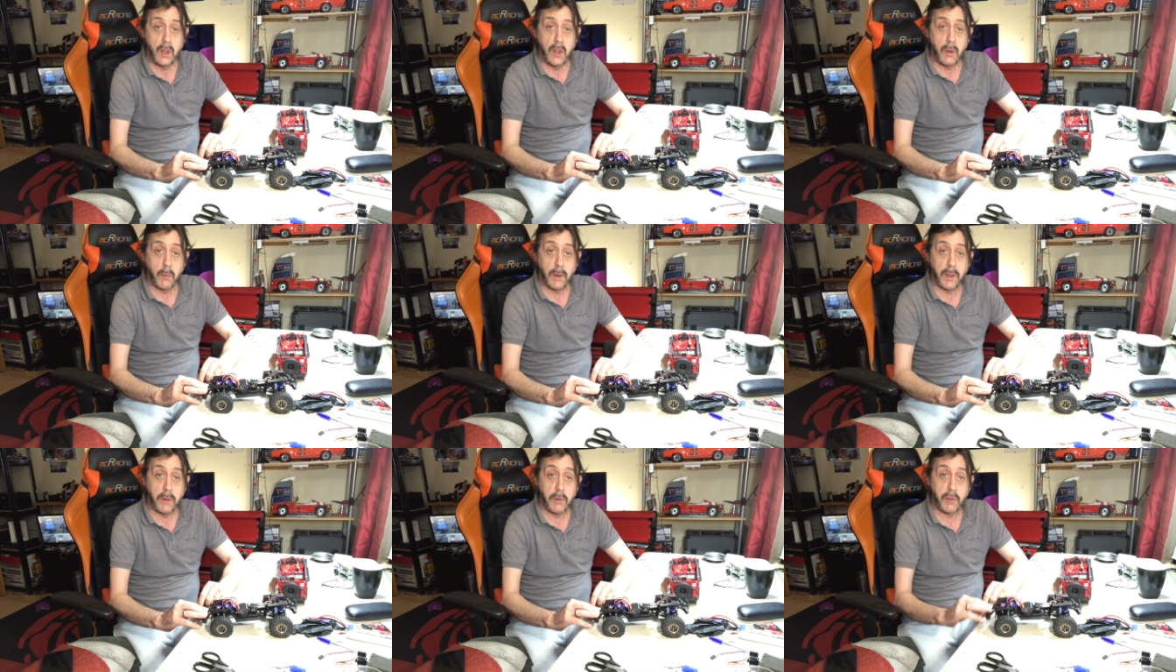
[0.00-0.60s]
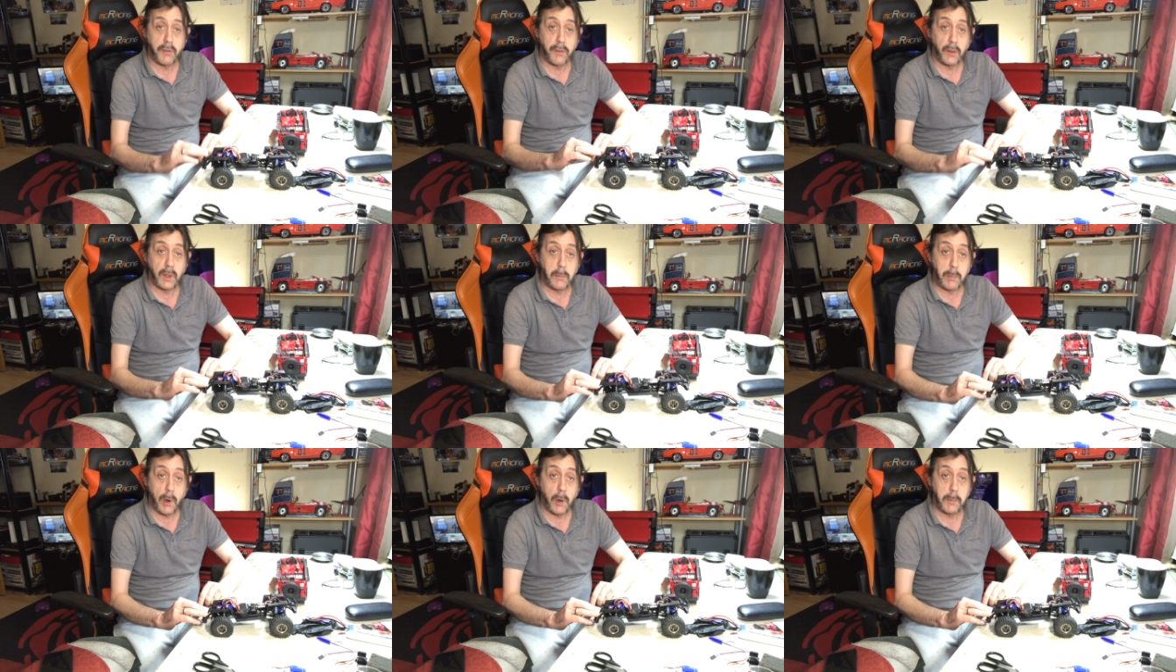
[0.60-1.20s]
when it was fully
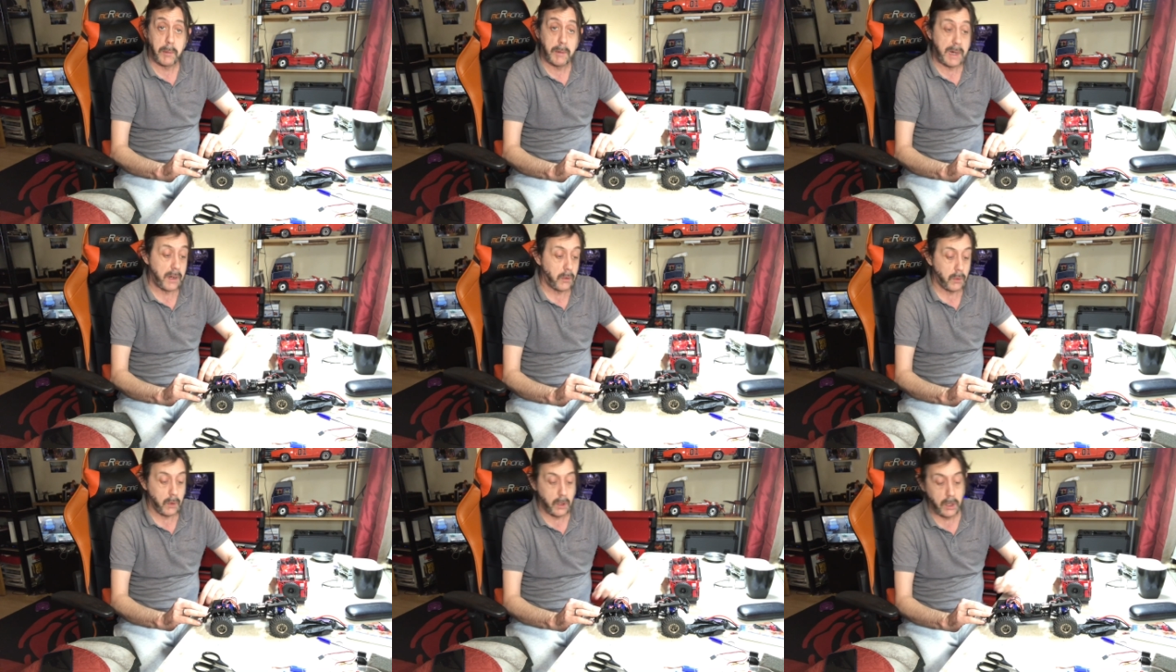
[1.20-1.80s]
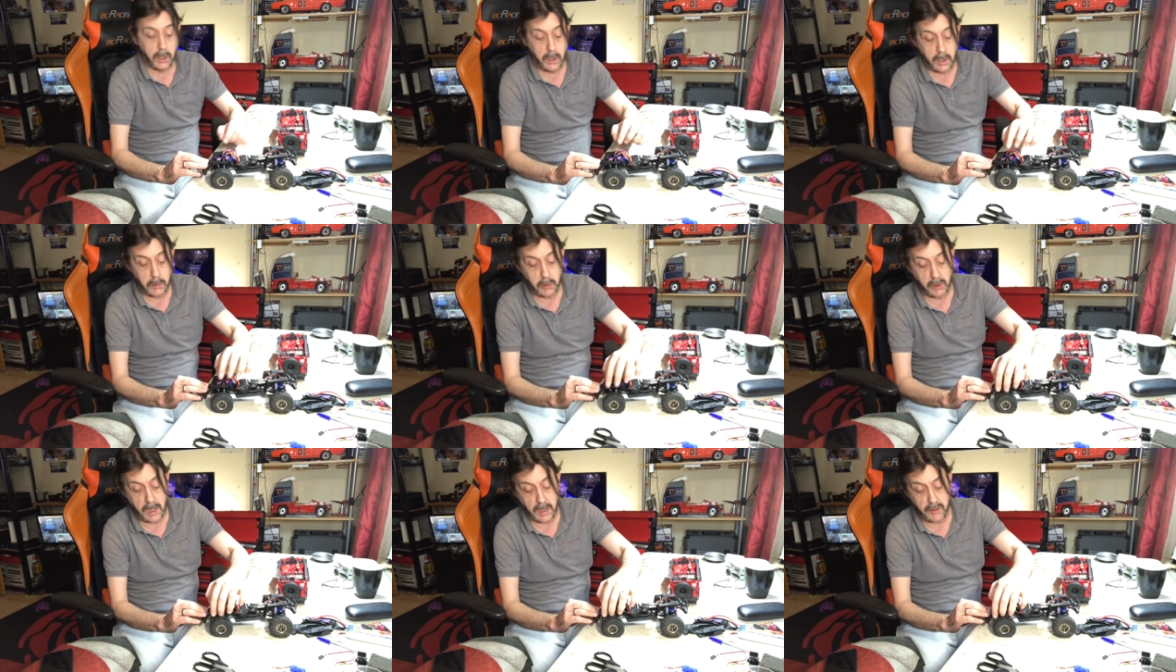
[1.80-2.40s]
bottoming out it was
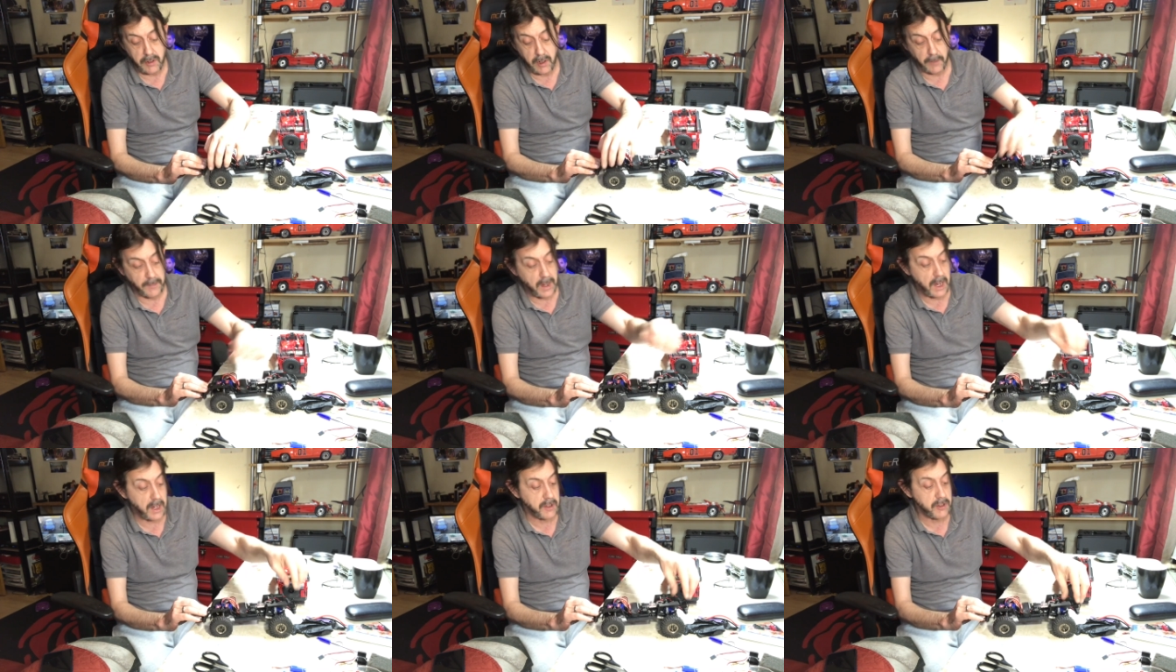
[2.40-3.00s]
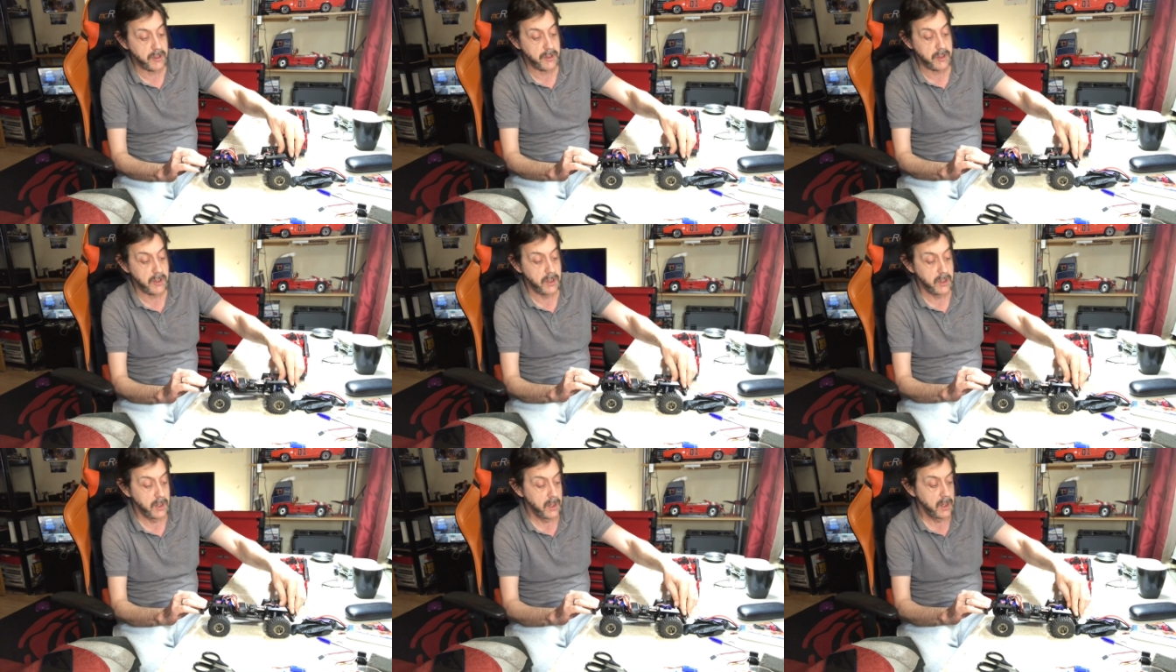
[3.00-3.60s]
catching on the arches
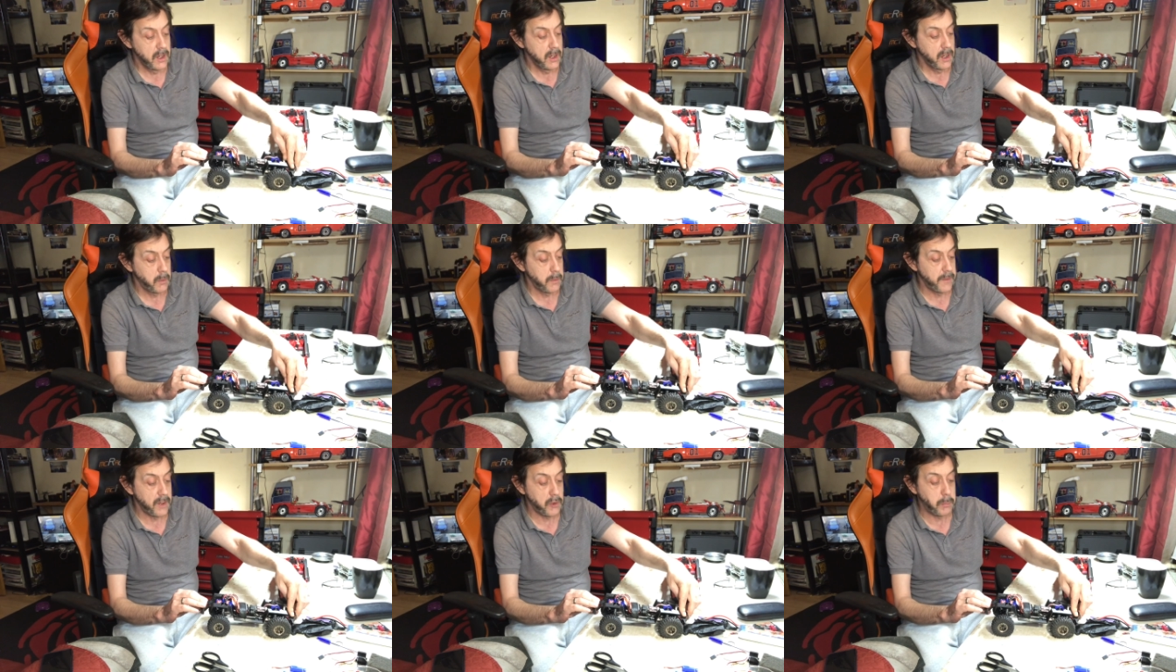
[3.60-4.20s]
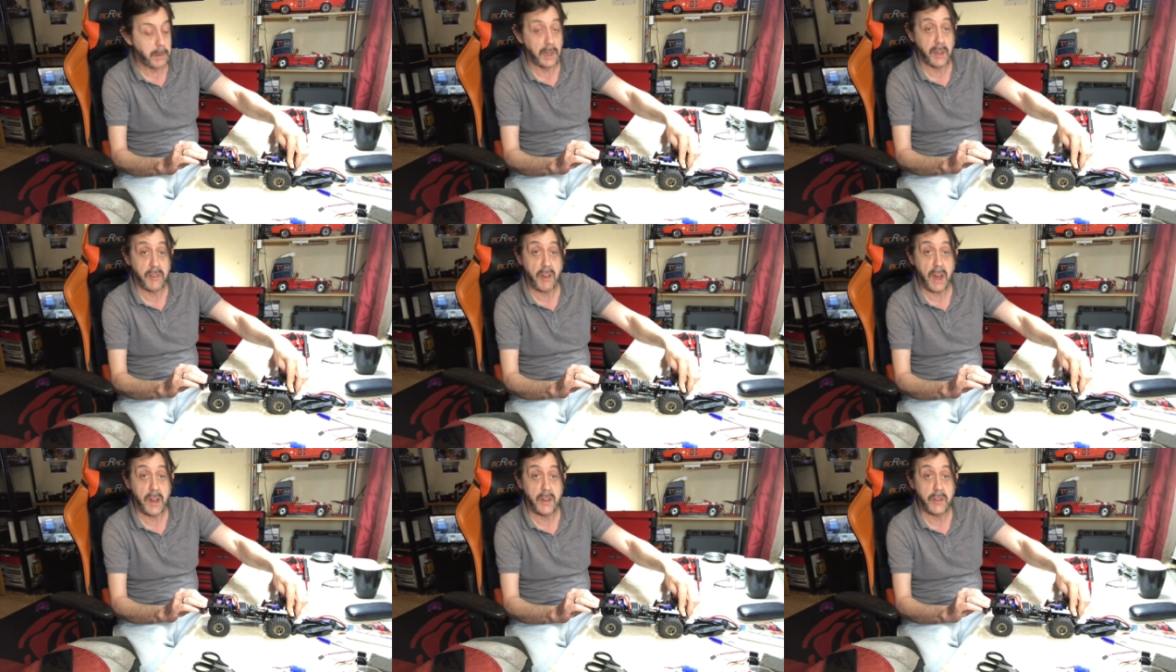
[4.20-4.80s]
with these bigger
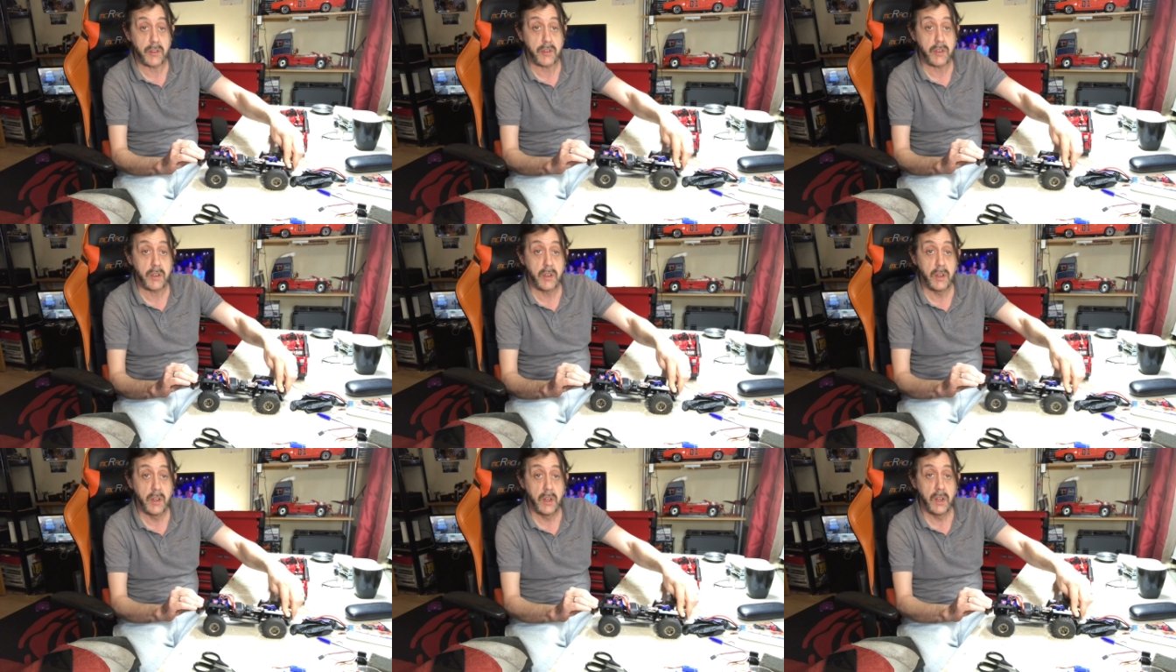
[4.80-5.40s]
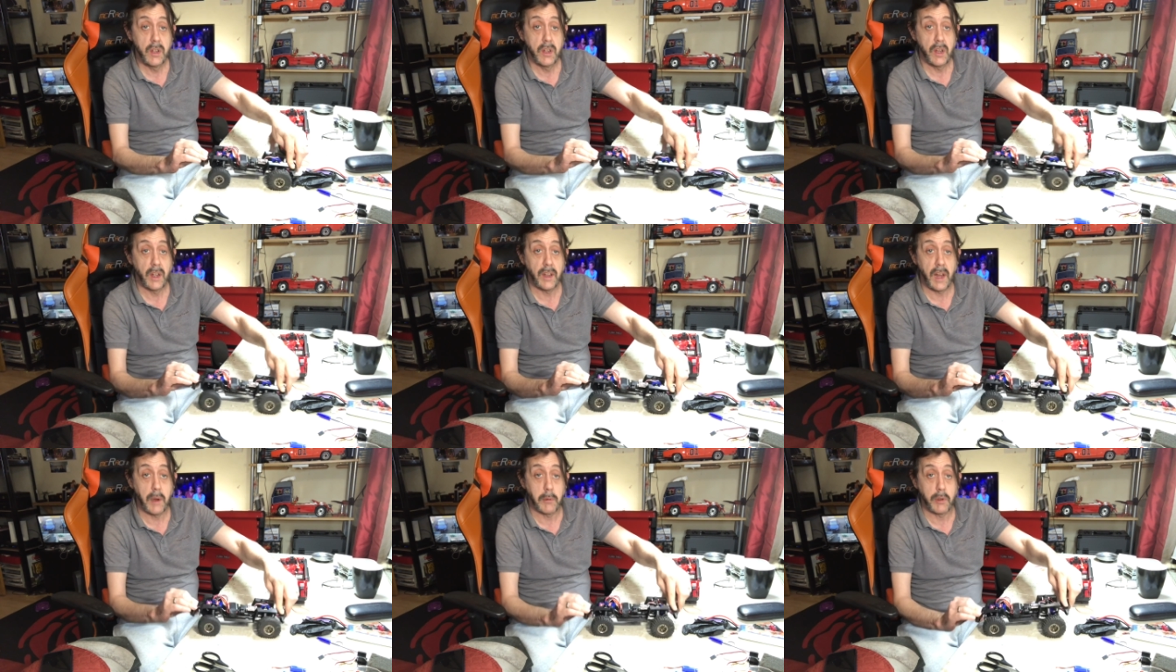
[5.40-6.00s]
tyres, and
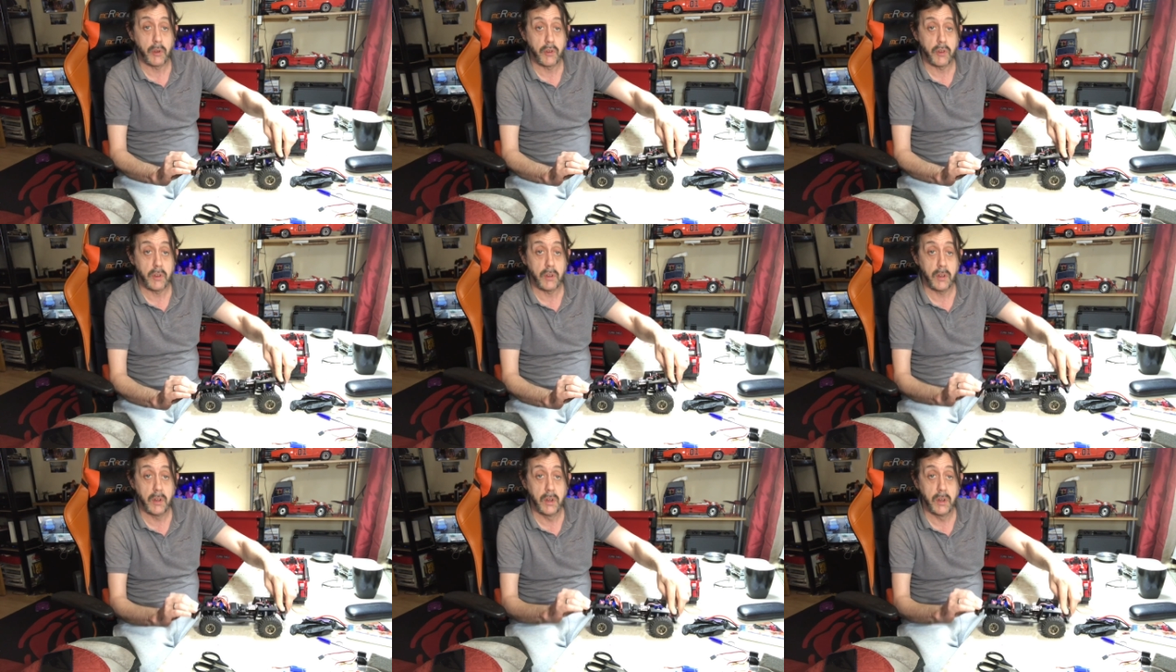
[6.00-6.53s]
now it doesn't.